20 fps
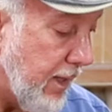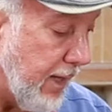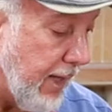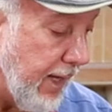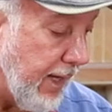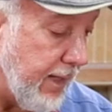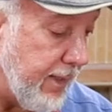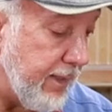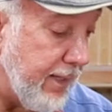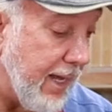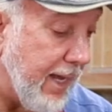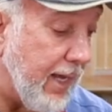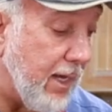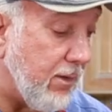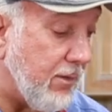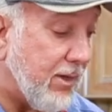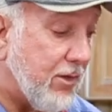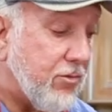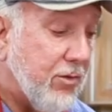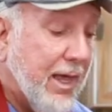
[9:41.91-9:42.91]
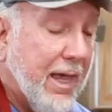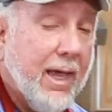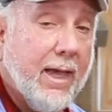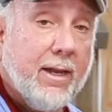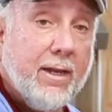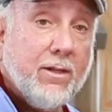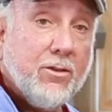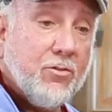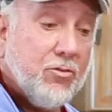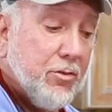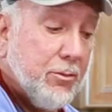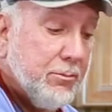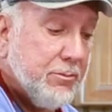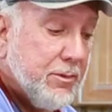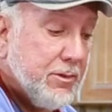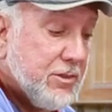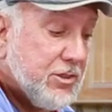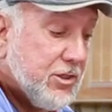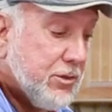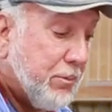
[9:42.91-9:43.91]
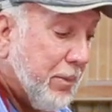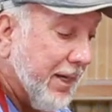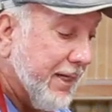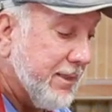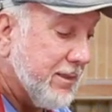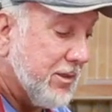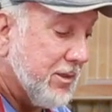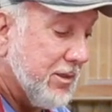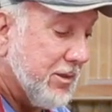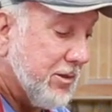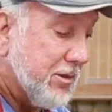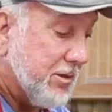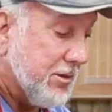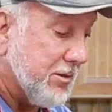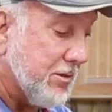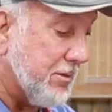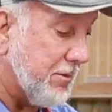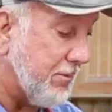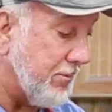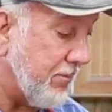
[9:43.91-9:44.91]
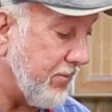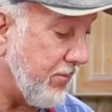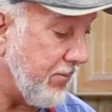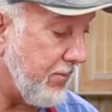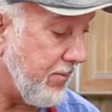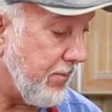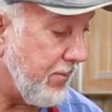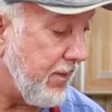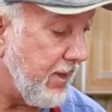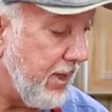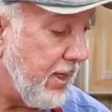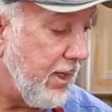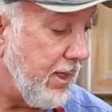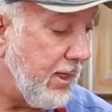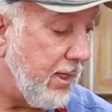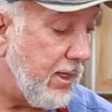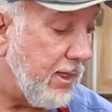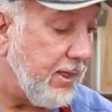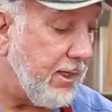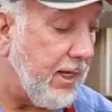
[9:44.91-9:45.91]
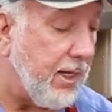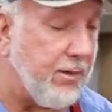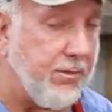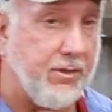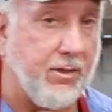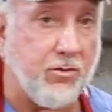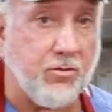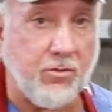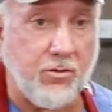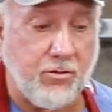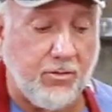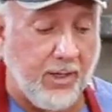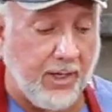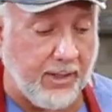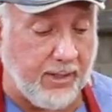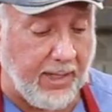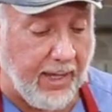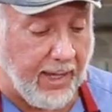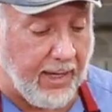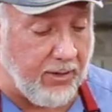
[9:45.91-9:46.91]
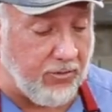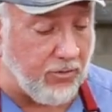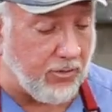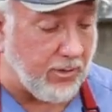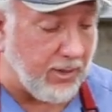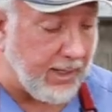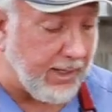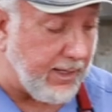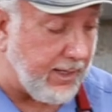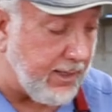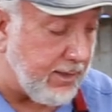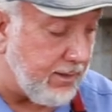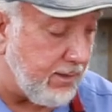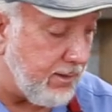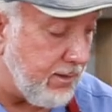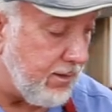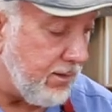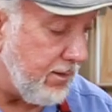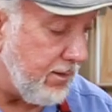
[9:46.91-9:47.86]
And now let's add in some spices. Now this is that Cajun land